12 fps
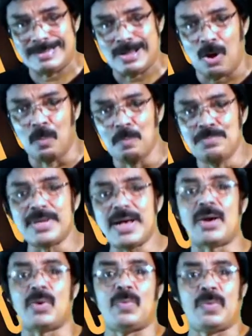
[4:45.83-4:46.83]

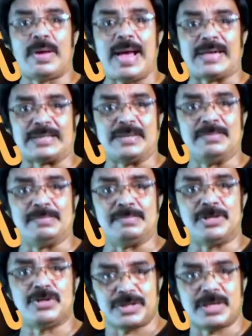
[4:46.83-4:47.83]
observe atom
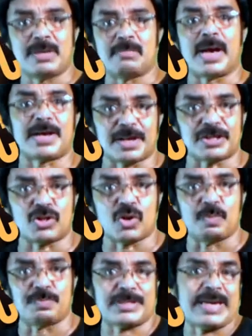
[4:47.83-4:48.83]
using a
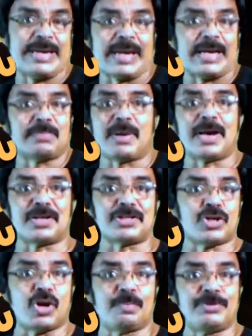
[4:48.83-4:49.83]
microscope, say light
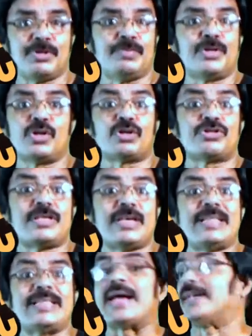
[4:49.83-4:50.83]
microscope, you would not
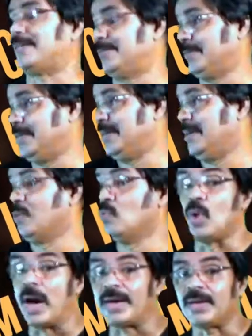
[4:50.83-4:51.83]
see that.
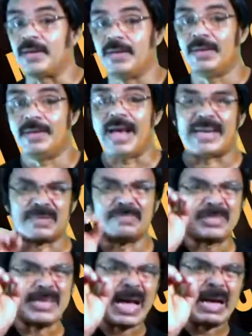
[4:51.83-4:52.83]
Why?
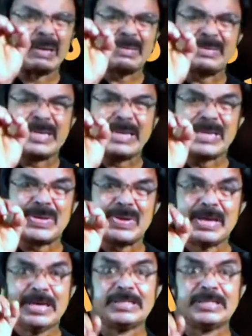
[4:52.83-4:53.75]
Atoms are really